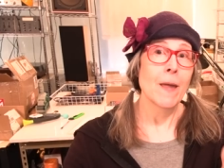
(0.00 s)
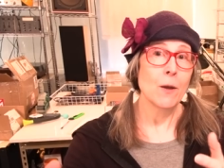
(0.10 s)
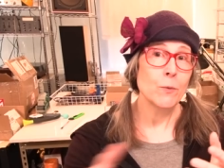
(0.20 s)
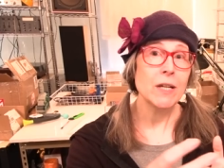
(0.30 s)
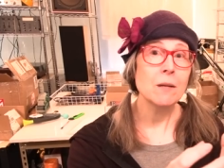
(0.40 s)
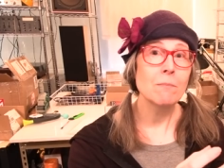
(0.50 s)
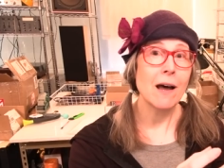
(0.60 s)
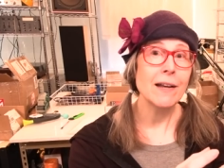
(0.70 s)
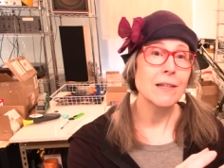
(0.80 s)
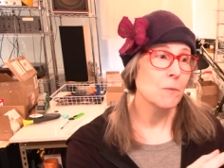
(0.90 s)
and
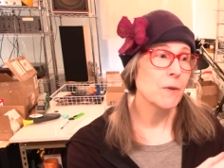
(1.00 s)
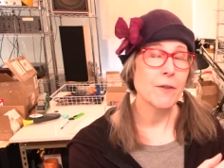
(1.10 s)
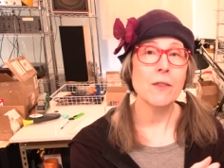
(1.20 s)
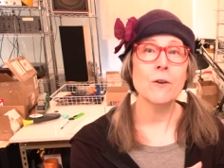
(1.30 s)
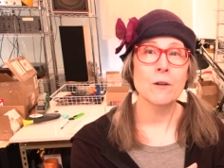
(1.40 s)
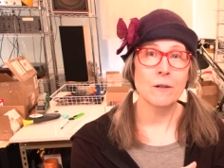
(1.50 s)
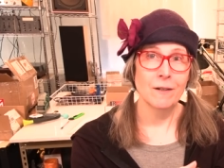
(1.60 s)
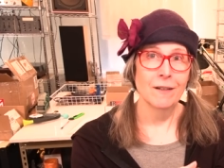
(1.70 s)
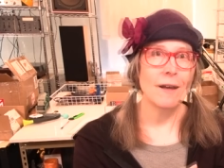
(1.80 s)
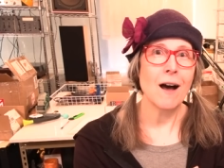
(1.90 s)
recombining them with other
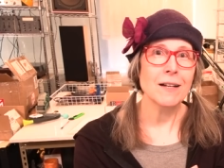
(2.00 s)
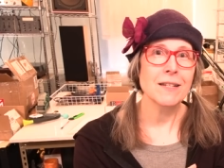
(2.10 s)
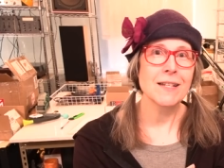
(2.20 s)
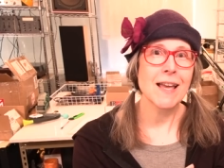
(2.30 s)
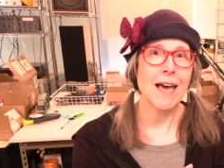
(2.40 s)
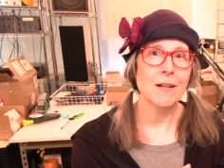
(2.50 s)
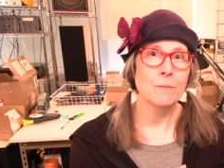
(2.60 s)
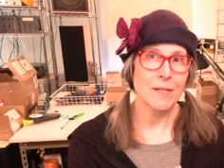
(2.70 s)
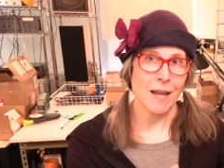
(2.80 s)
oxygen atoms